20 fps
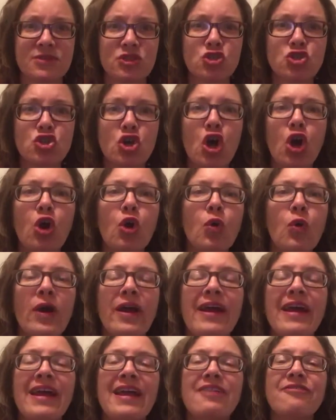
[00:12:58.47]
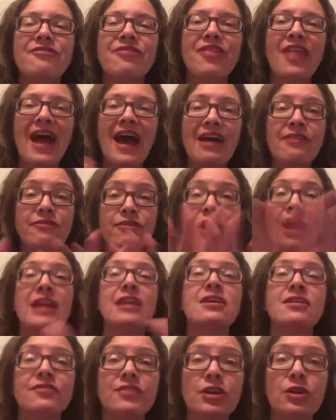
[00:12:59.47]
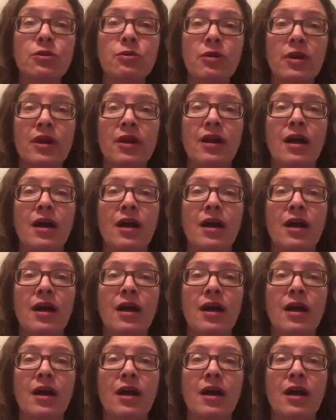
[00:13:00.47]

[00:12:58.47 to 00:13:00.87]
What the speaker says: So if that, for any of you,